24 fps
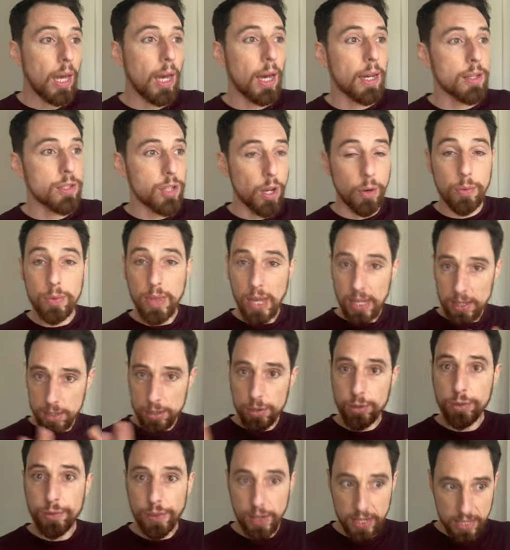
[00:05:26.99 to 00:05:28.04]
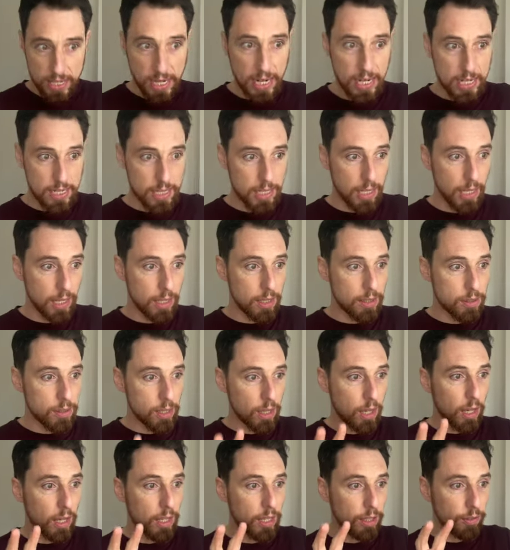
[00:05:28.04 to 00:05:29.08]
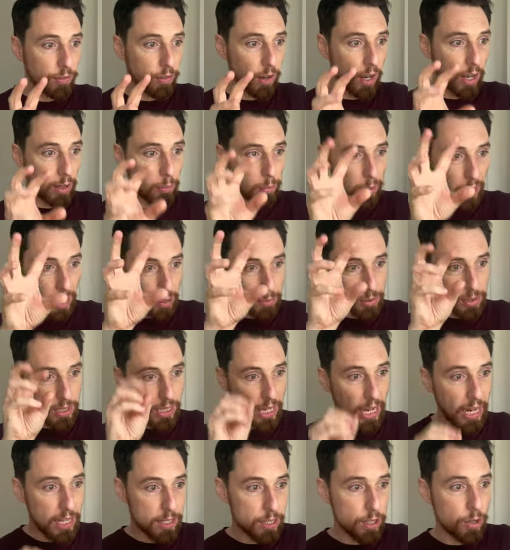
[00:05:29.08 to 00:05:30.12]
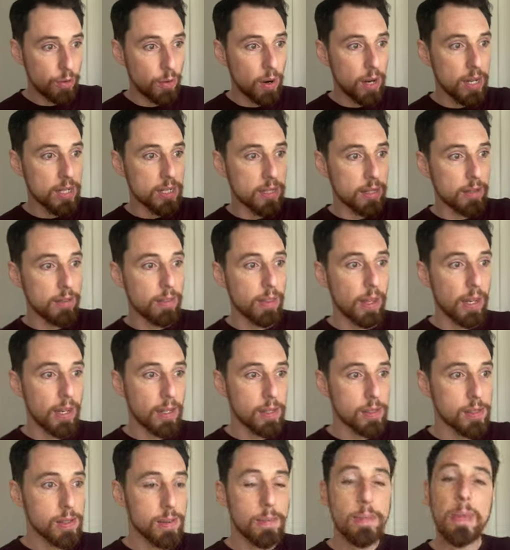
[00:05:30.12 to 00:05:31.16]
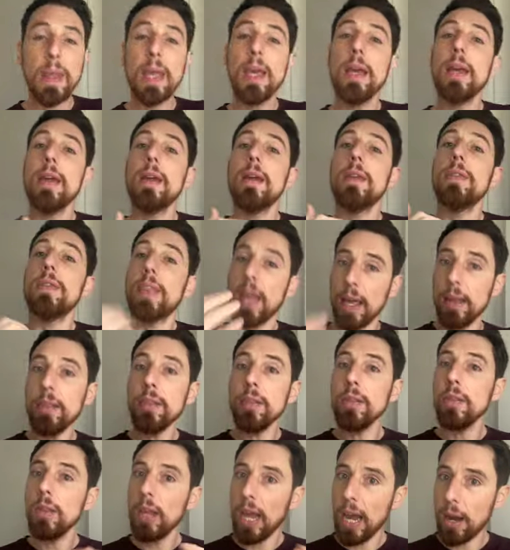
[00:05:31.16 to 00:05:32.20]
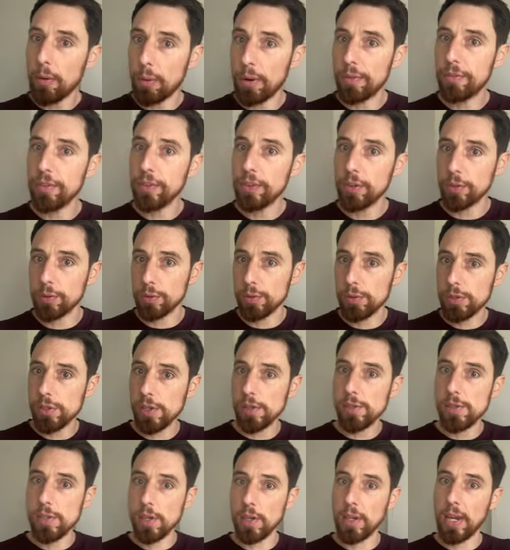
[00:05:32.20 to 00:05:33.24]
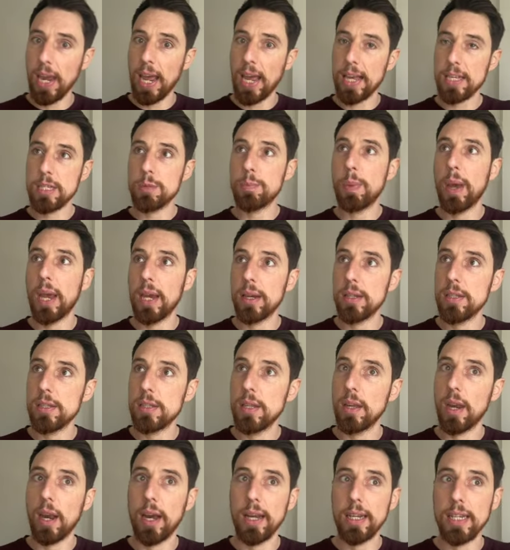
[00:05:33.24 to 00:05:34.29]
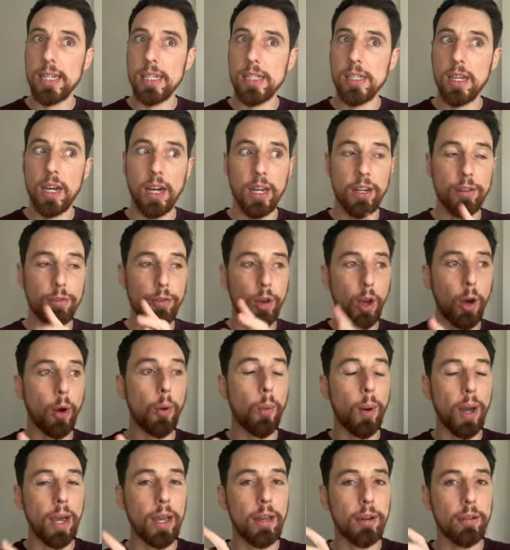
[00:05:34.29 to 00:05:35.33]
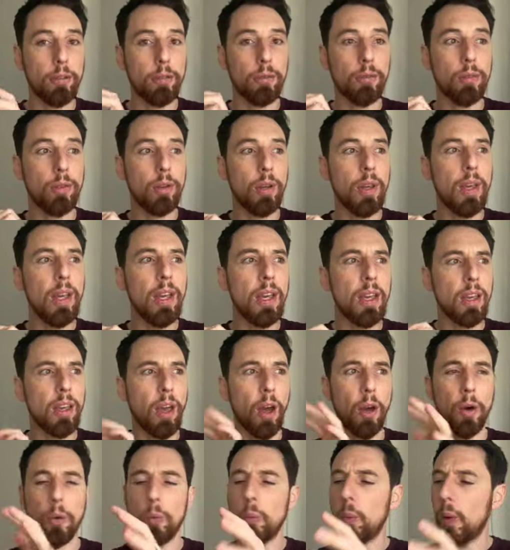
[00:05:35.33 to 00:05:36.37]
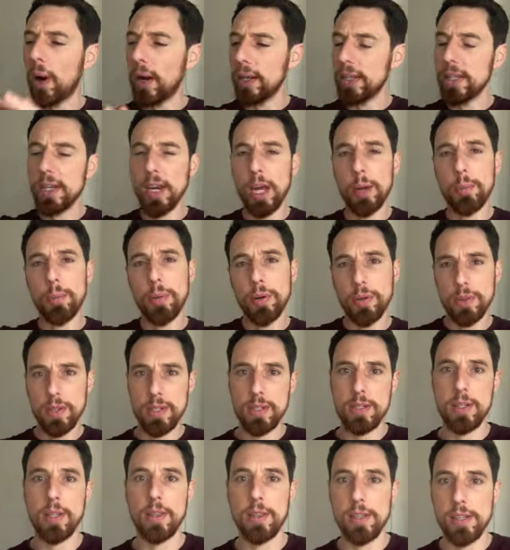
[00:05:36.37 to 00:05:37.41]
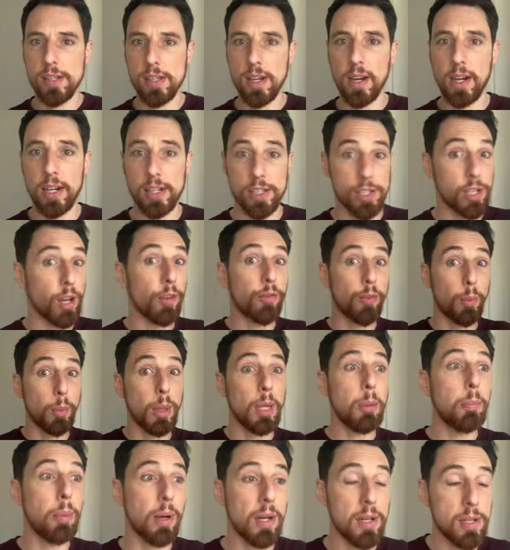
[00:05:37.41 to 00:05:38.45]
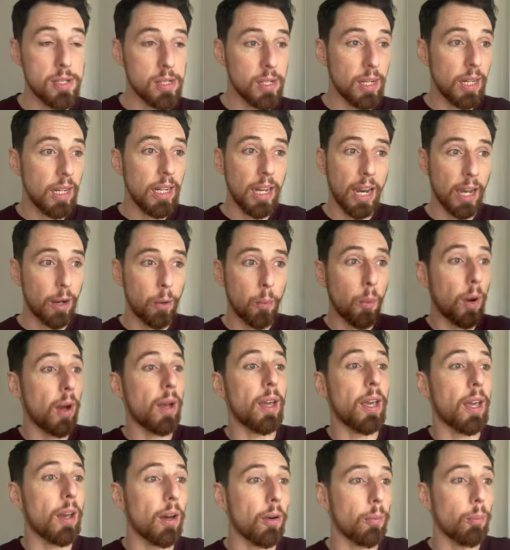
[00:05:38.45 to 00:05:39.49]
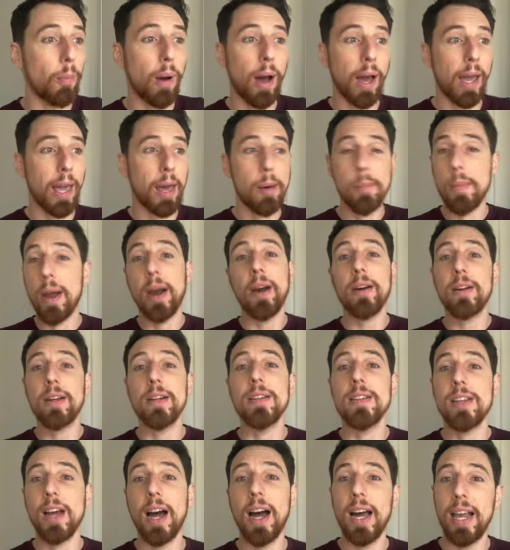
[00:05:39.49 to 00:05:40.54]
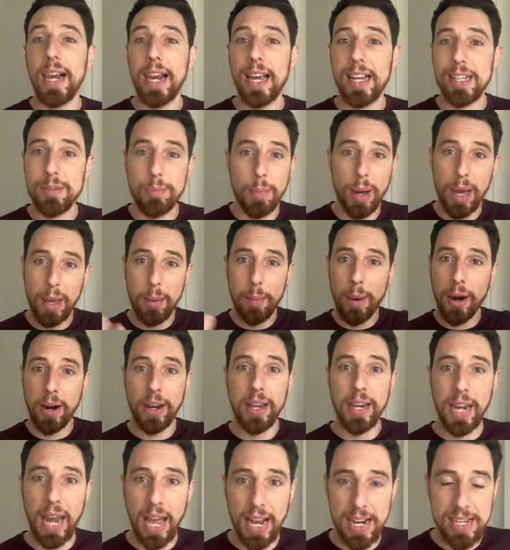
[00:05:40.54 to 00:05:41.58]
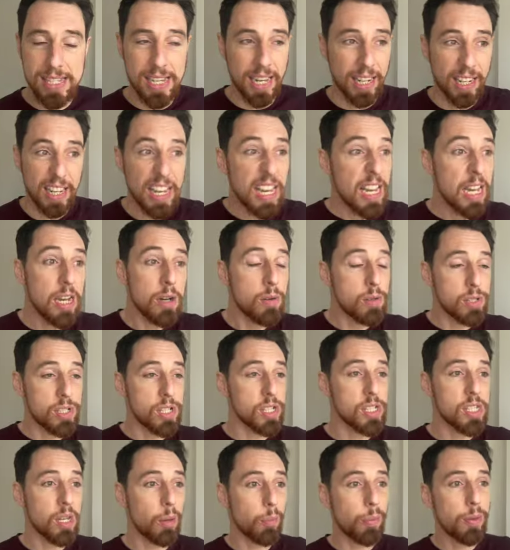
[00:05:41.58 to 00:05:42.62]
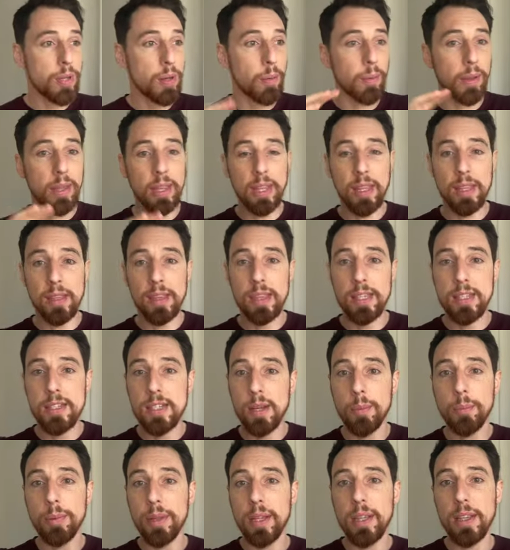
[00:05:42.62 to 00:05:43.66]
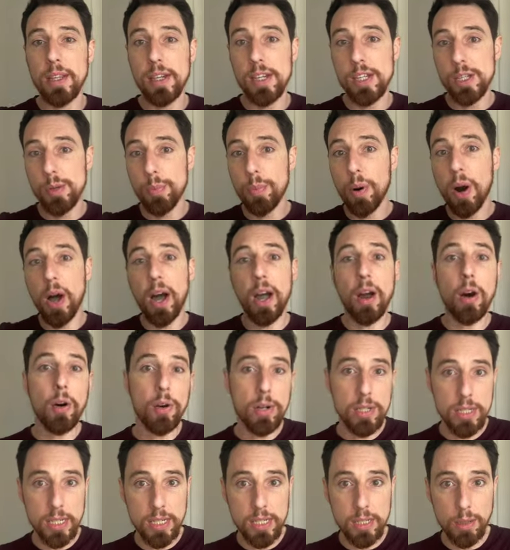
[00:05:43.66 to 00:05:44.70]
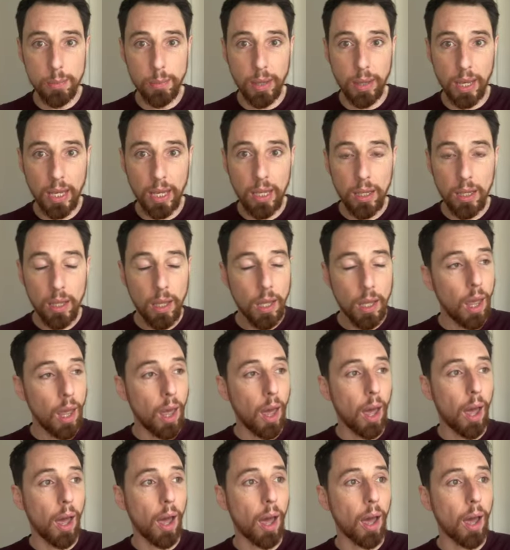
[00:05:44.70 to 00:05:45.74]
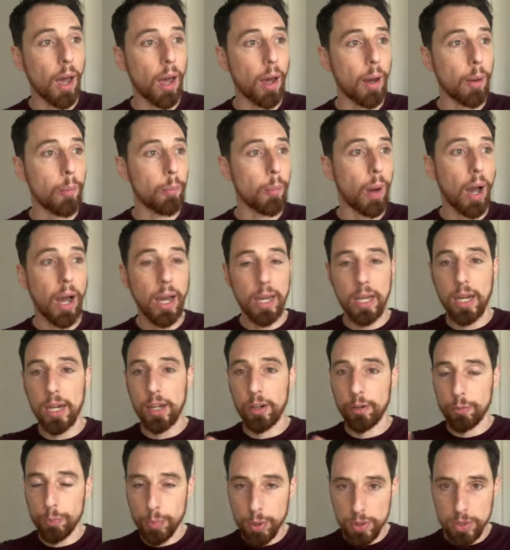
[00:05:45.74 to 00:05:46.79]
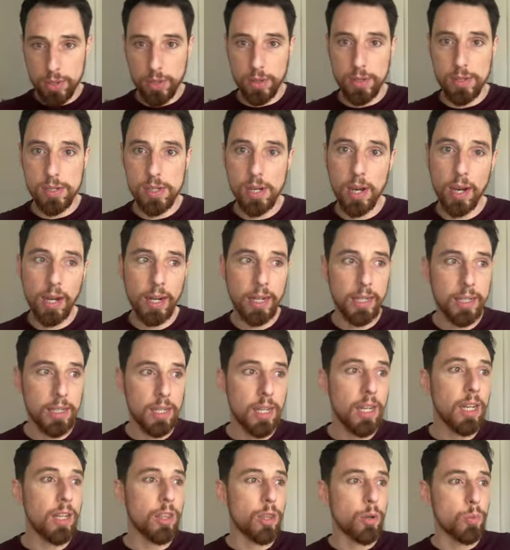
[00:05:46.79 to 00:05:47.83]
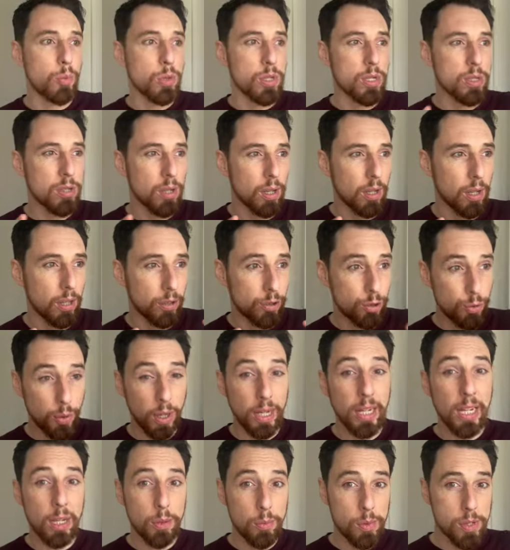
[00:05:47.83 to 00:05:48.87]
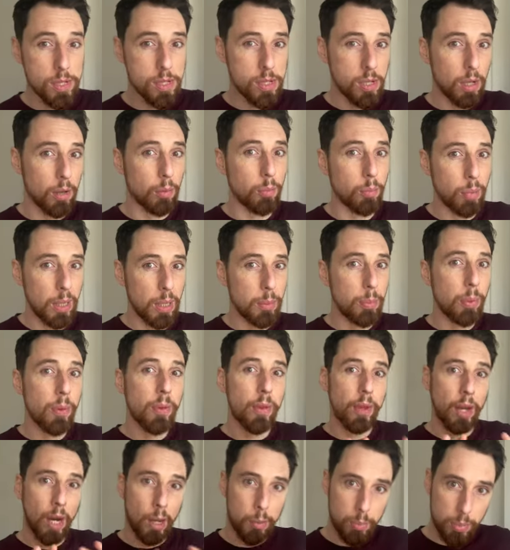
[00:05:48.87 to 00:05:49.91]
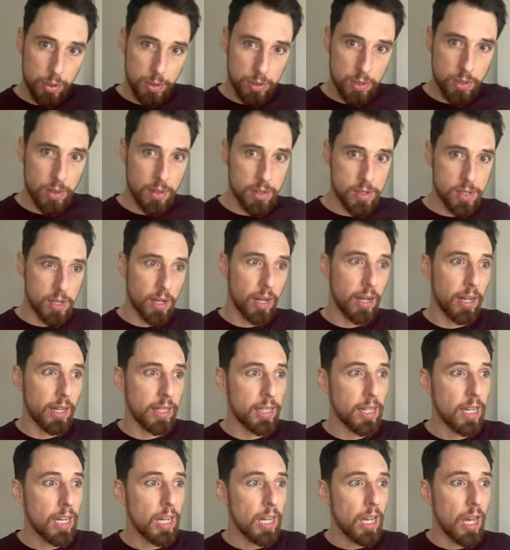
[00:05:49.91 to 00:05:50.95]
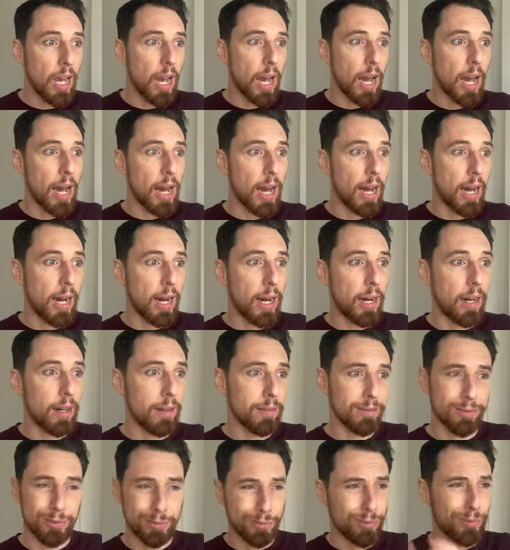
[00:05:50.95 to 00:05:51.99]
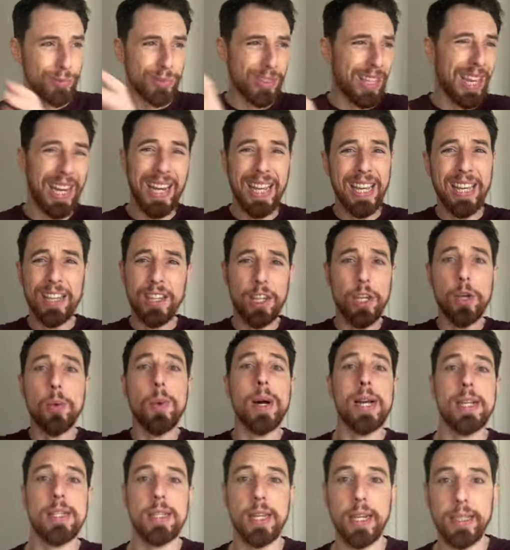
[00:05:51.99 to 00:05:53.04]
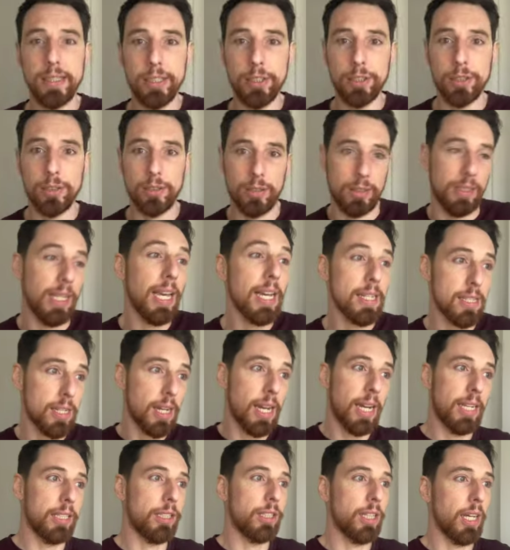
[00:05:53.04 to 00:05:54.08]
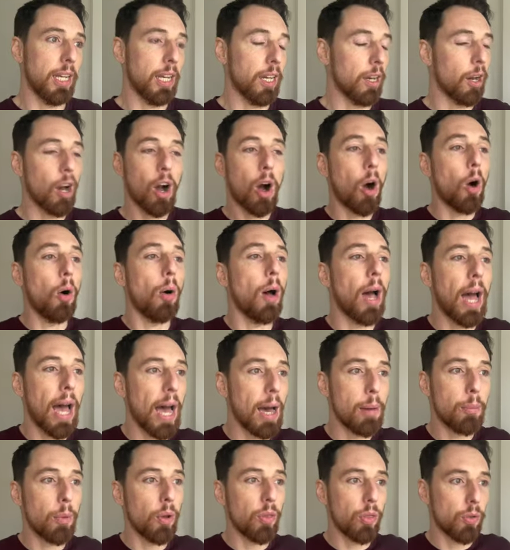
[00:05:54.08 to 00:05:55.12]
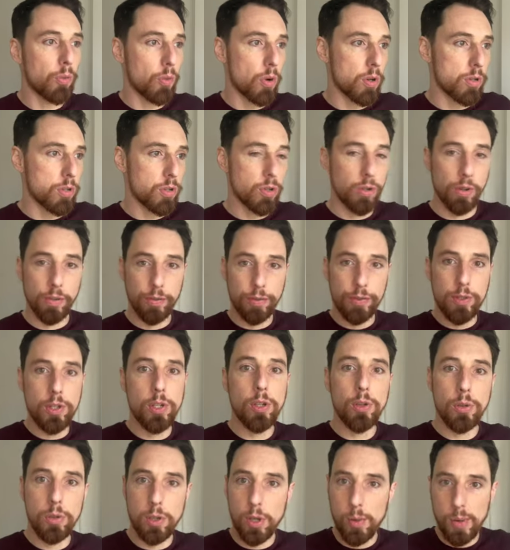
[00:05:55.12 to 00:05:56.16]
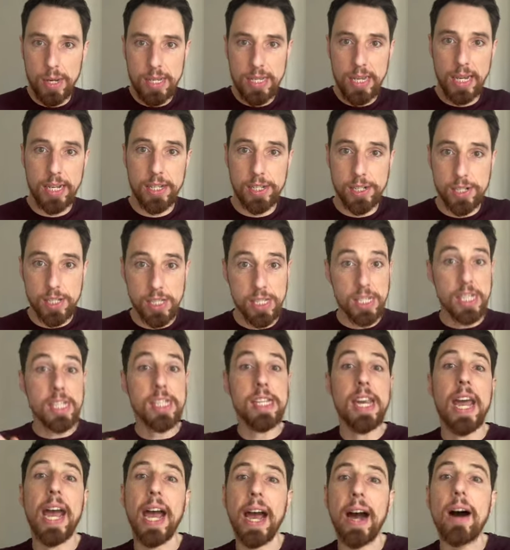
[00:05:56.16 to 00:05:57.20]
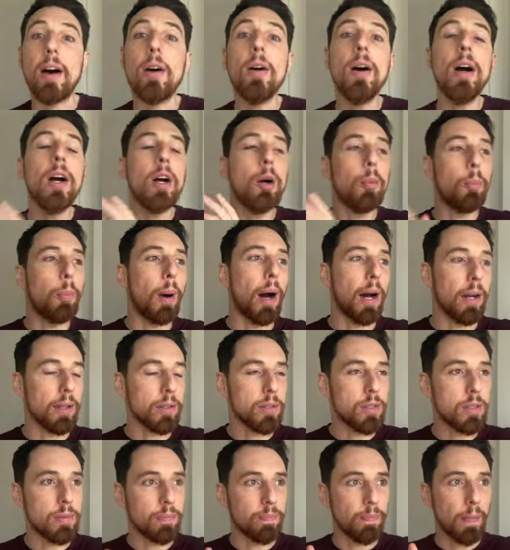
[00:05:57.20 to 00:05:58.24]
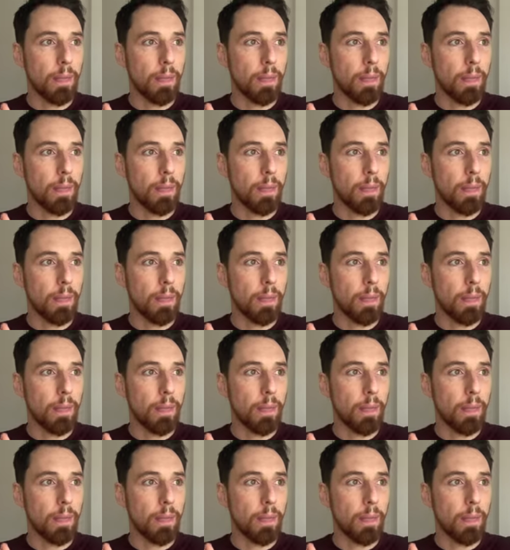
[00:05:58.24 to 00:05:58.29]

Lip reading: So that's all fantastic to kind of like be able to categorize the things. Then, however, there are also certain aspects that I need to kind of go away and go, why did I put this to the side? So for me personally, like working on my American dialect, my American accent, was just something that is a priority to me. I kind of put to the side. There was training with certain people that I put to the side. Getting a US agent. Yes, I actually am on the roster of two US agencies now, but